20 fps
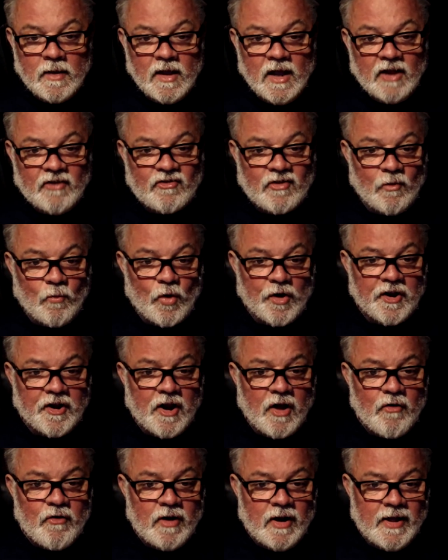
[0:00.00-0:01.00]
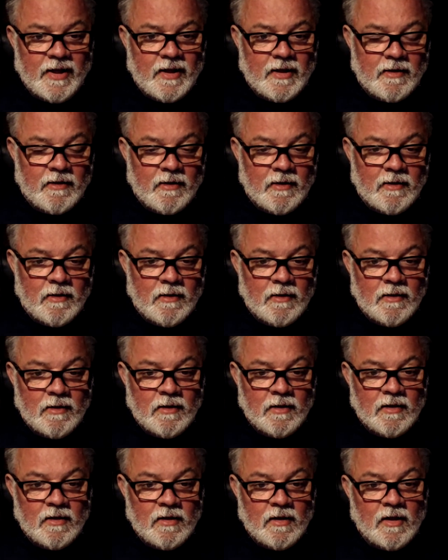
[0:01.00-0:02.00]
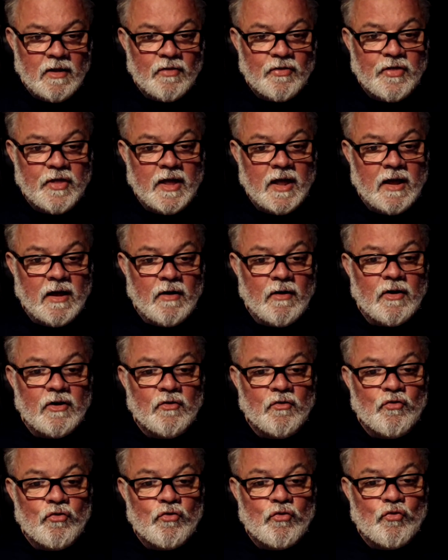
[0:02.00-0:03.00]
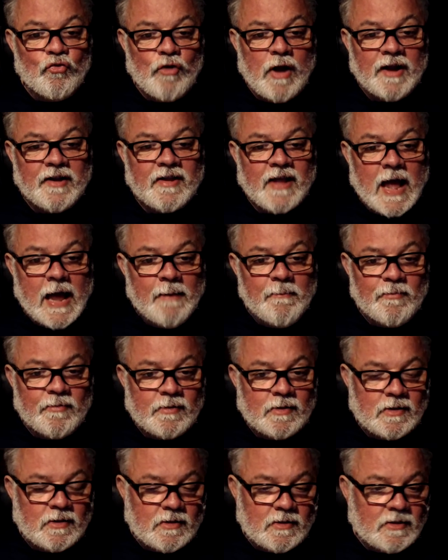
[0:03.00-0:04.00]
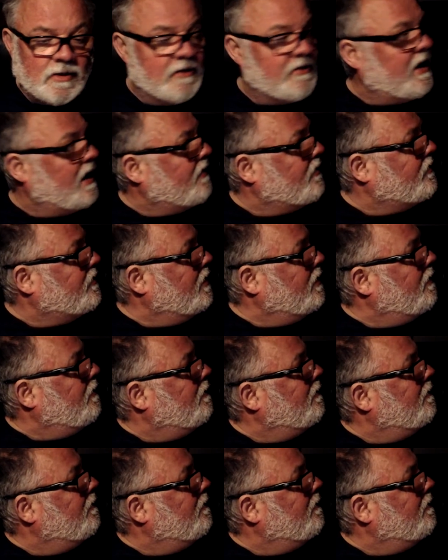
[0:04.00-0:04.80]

It's the one and only. The Red Cape Disaster